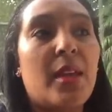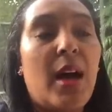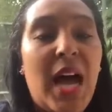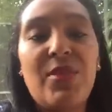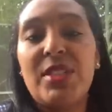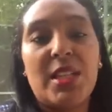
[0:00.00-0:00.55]

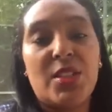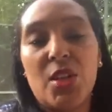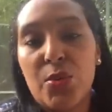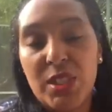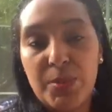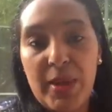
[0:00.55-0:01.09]
obviously there's no
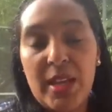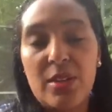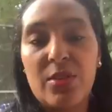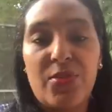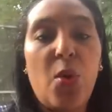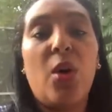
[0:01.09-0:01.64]

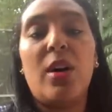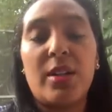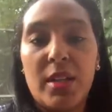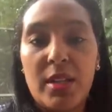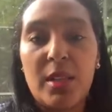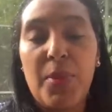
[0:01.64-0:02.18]
respect for
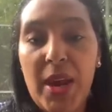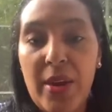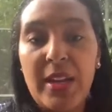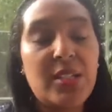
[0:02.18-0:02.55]
the parent.